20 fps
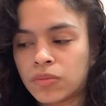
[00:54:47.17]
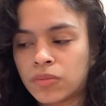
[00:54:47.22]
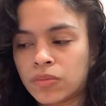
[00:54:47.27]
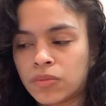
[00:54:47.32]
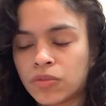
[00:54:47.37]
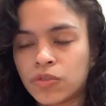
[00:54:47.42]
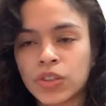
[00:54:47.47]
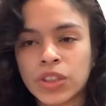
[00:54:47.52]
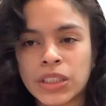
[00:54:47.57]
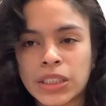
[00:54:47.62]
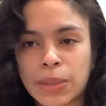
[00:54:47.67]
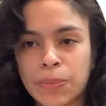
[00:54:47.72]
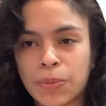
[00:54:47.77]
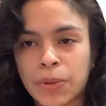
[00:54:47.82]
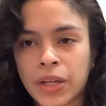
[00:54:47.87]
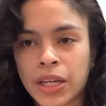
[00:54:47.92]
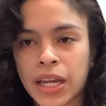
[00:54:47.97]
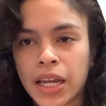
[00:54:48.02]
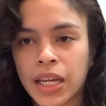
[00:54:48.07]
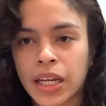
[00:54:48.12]

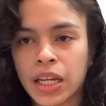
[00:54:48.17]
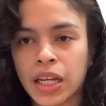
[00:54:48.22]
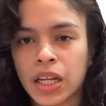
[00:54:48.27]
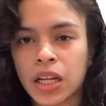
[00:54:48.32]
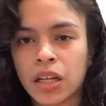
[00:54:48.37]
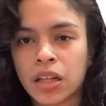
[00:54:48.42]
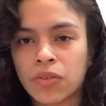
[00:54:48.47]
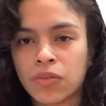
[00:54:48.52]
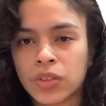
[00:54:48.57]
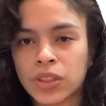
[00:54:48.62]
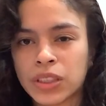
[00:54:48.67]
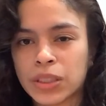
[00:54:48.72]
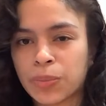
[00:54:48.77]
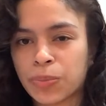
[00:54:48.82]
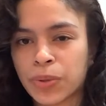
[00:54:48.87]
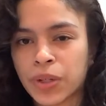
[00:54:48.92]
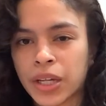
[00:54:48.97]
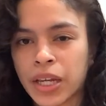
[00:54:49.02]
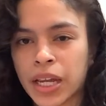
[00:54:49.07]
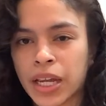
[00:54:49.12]

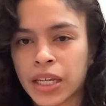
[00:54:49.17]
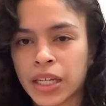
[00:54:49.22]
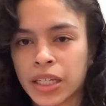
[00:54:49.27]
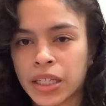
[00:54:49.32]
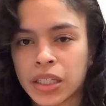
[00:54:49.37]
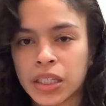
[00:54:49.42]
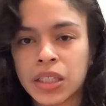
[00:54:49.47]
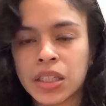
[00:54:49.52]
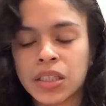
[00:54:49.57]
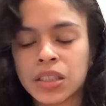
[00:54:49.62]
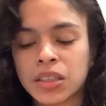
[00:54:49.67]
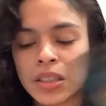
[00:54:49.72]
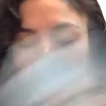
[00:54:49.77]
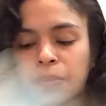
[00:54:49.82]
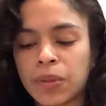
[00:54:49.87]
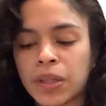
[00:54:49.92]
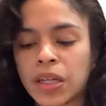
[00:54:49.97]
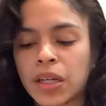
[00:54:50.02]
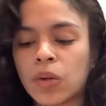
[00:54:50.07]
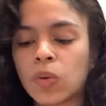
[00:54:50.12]
Reciprocated.
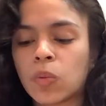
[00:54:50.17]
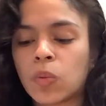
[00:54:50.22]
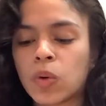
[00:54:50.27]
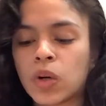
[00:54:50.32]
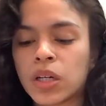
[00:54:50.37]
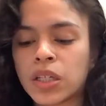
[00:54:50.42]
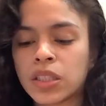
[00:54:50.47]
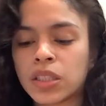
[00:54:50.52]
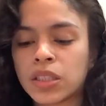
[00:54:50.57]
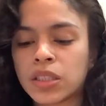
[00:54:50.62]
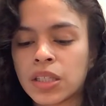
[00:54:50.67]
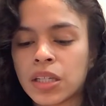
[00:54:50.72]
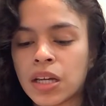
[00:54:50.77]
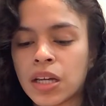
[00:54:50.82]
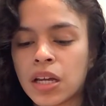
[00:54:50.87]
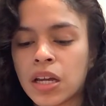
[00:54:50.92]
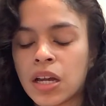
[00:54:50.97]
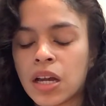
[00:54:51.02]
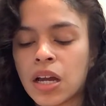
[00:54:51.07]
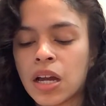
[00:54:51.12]
Something was
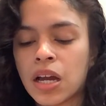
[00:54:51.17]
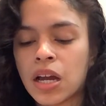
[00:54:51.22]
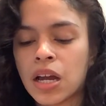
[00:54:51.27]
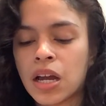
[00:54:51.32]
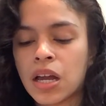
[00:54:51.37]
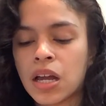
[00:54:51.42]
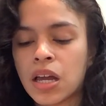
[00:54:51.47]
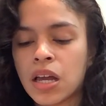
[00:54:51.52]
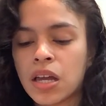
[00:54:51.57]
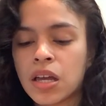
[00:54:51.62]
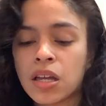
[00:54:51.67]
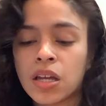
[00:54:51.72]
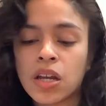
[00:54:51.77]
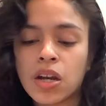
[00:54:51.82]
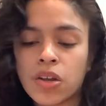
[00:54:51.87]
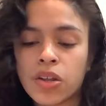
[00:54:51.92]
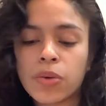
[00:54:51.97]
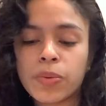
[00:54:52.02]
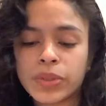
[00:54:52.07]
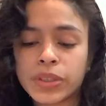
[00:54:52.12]
you
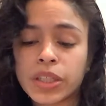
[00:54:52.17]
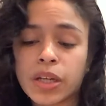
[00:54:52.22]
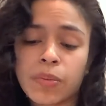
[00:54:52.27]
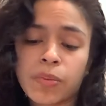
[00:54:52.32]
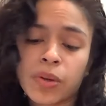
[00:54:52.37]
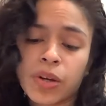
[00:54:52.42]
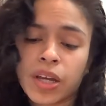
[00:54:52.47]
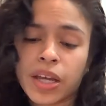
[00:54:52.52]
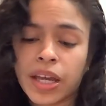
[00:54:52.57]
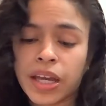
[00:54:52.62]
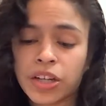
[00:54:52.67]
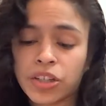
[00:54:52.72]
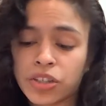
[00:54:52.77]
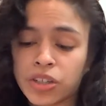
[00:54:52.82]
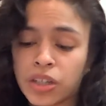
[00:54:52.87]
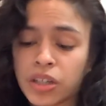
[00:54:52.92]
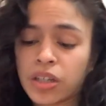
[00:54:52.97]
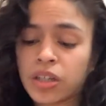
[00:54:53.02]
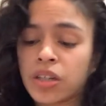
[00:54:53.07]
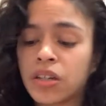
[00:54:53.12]
know, there was
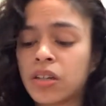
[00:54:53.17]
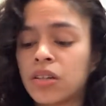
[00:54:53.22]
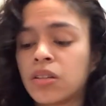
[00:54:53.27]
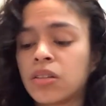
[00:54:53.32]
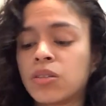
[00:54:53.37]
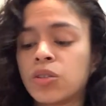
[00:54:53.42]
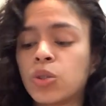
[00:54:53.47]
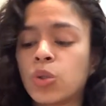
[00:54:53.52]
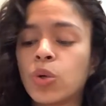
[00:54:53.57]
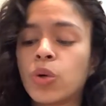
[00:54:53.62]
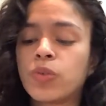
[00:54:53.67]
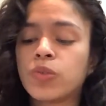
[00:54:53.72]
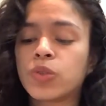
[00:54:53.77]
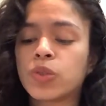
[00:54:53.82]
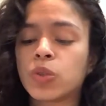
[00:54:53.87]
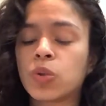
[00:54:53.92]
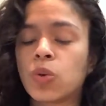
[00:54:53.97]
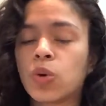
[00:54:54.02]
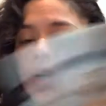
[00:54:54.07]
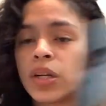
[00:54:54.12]
communication. Two of
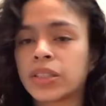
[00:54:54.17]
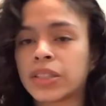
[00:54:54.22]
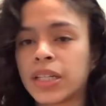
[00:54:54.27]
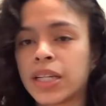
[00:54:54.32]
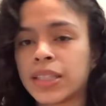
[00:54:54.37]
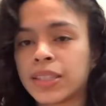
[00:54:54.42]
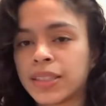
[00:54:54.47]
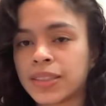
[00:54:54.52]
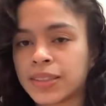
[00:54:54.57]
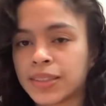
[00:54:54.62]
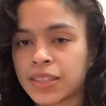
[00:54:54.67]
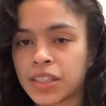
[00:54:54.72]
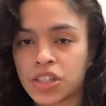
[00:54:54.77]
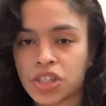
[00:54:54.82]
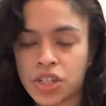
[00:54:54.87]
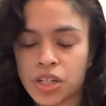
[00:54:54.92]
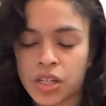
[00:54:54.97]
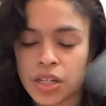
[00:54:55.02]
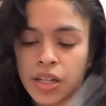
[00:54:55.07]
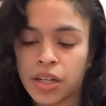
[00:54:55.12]
Swords,
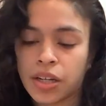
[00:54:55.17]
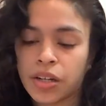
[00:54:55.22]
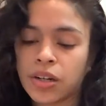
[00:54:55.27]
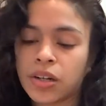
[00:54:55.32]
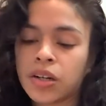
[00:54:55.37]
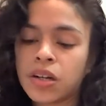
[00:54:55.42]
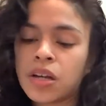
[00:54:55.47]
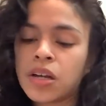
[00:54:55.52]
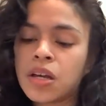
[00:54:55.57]
indecision here